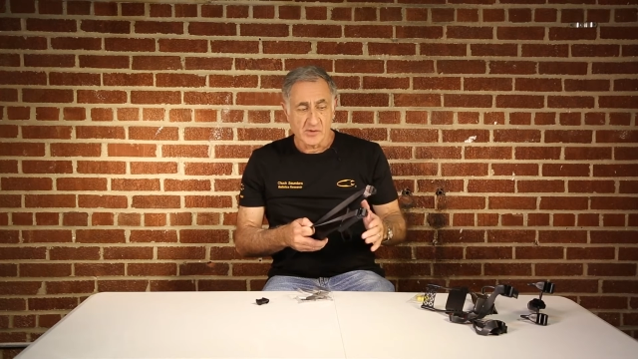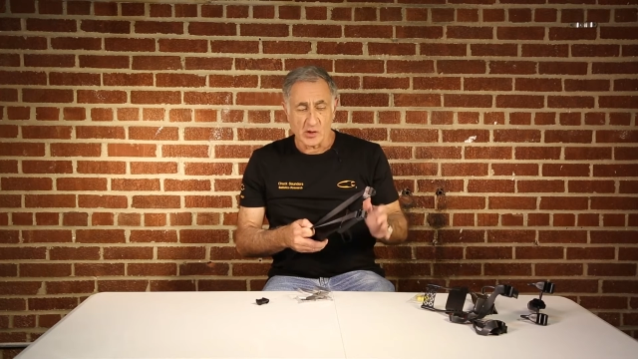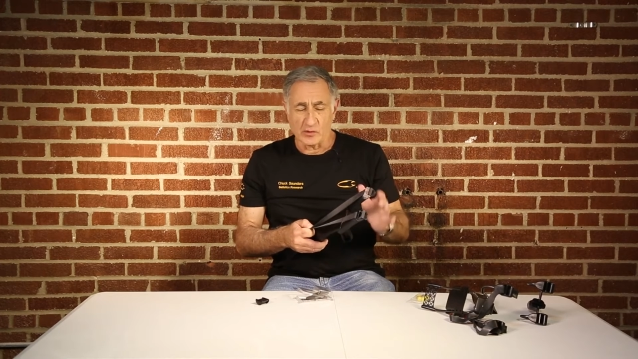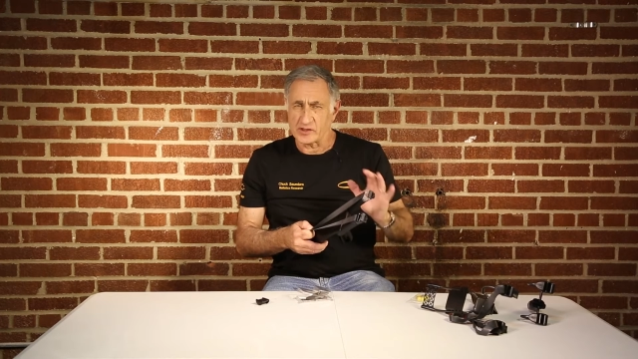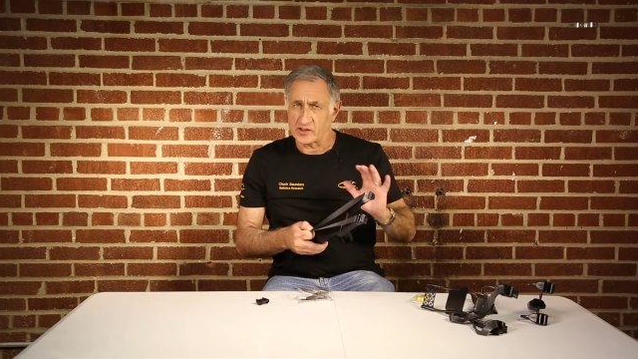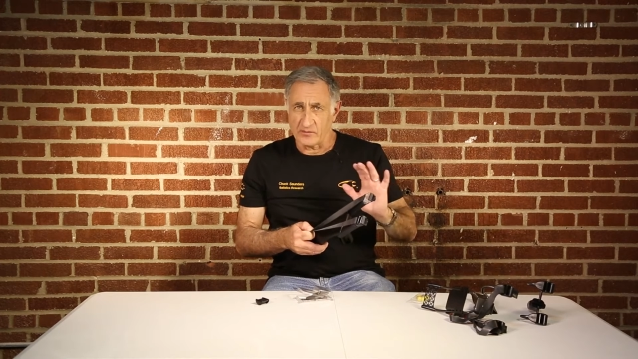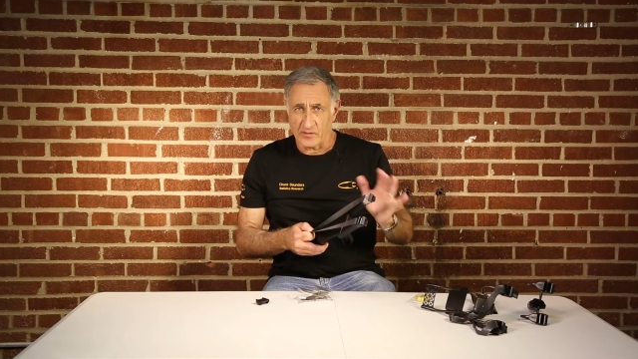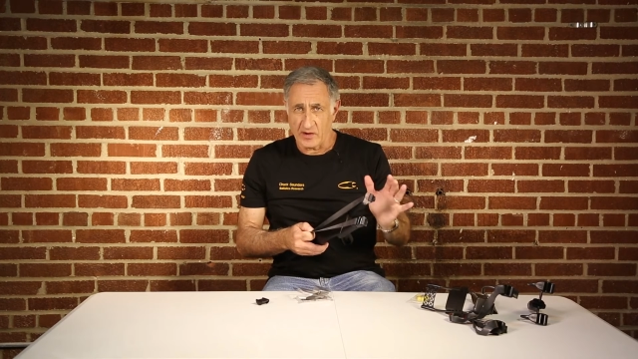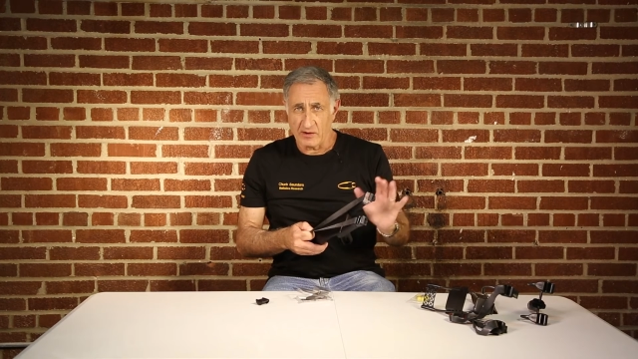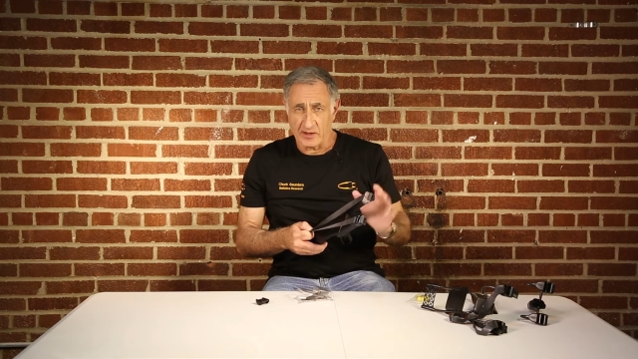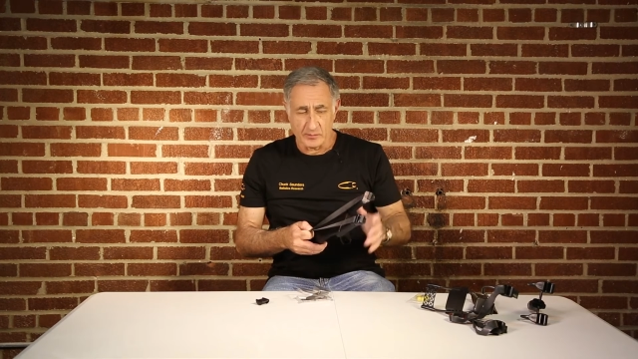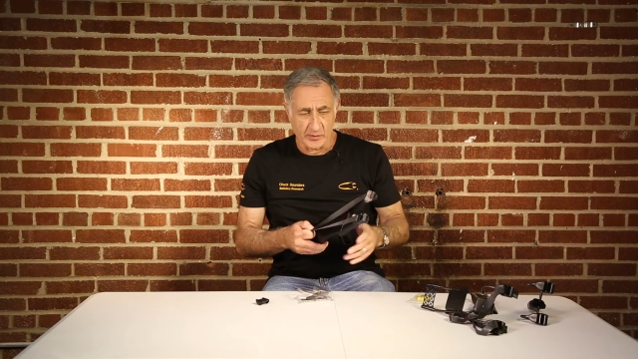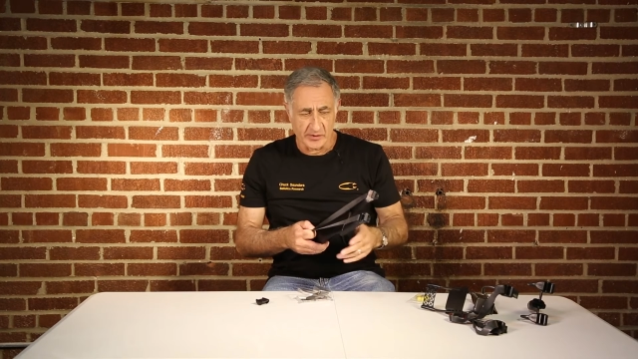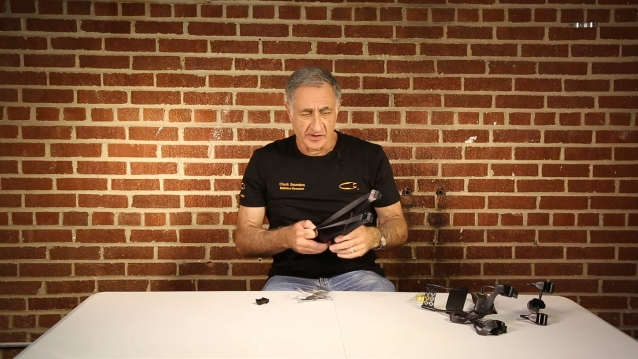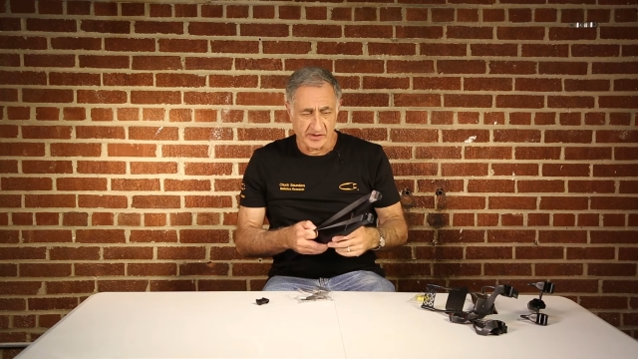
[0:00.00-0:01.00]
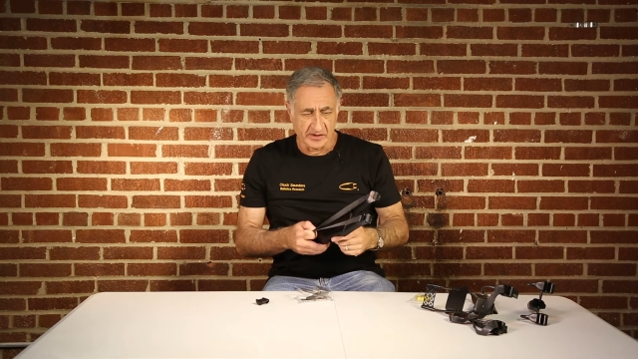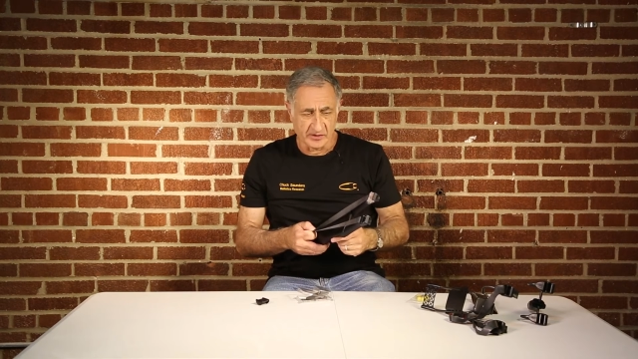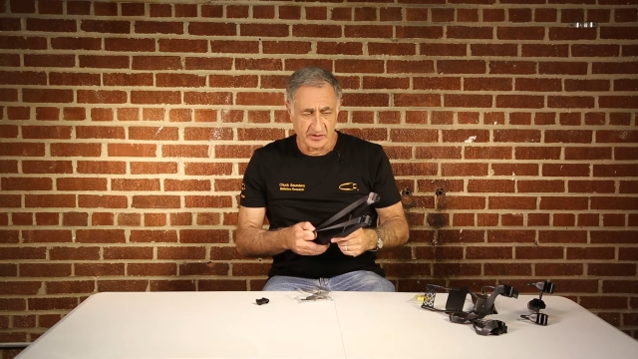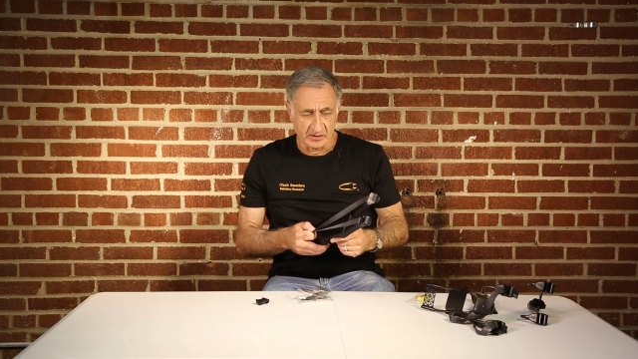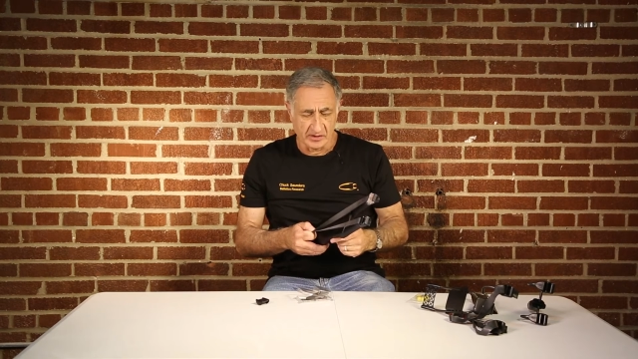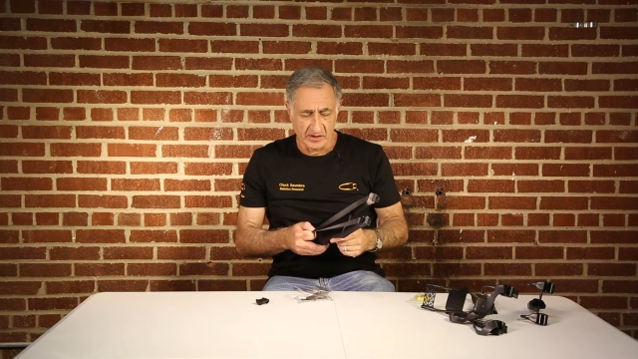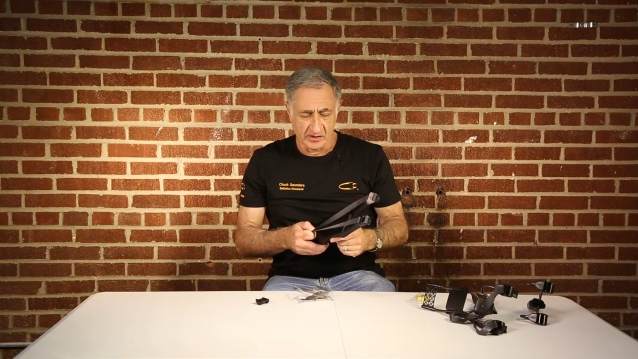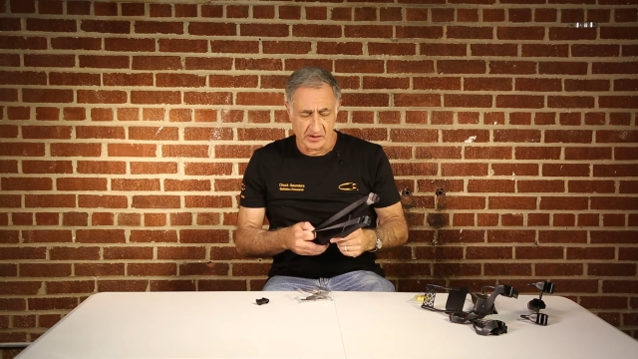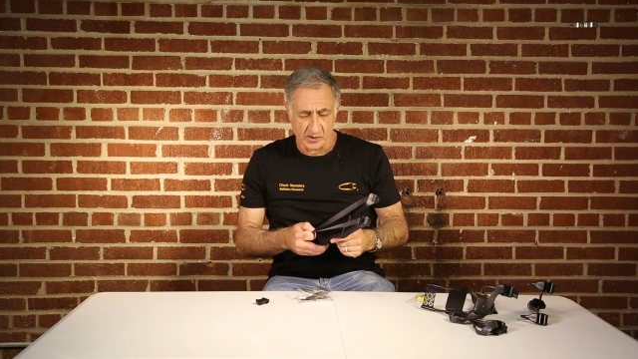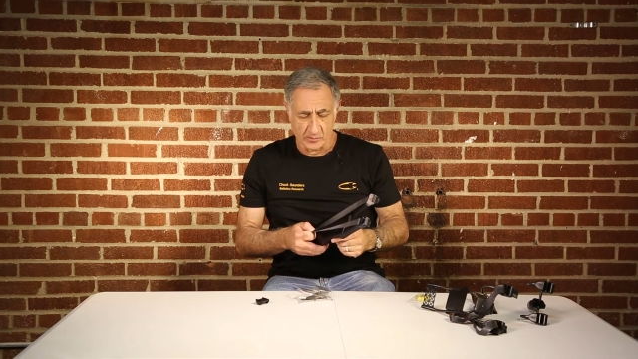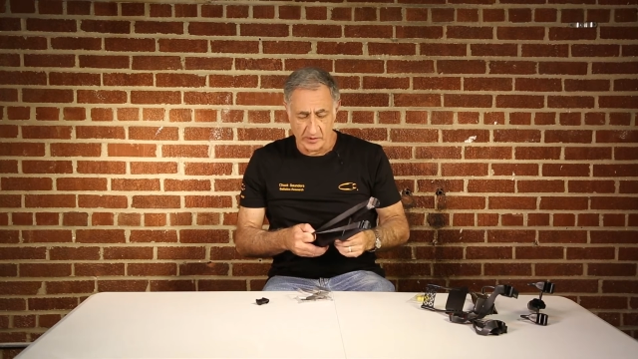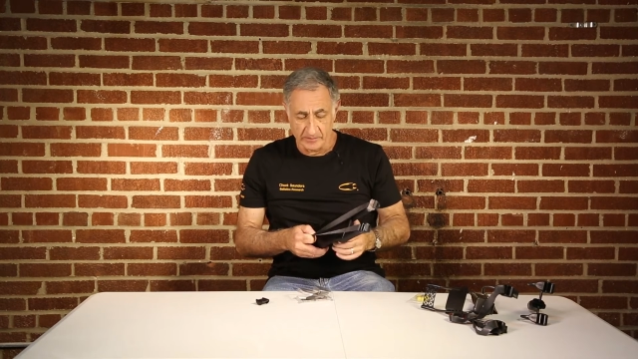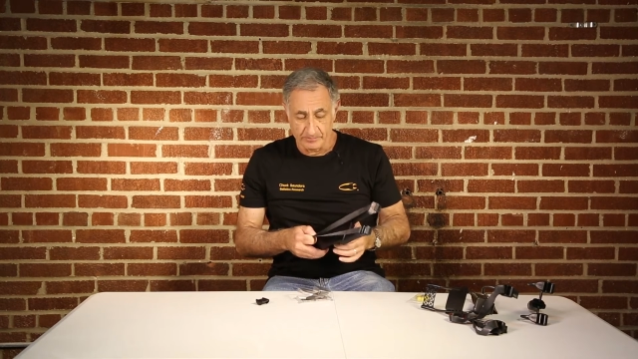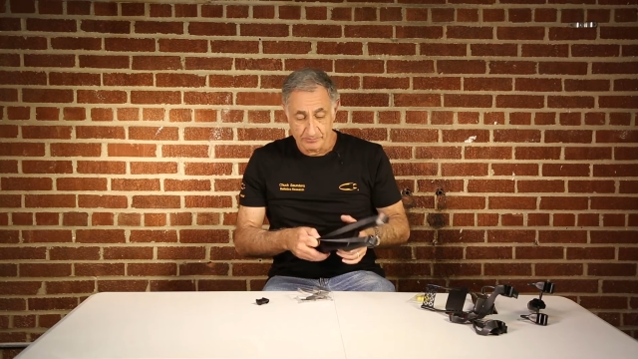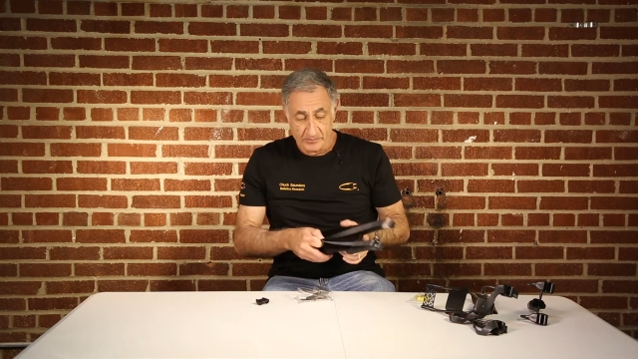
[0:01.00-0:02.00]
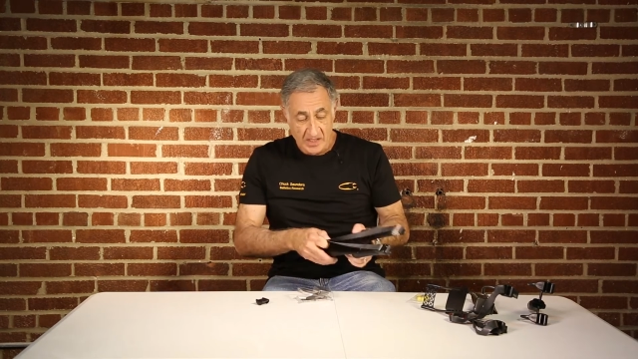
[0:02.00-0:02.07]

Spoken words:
So it's a very precision instrument.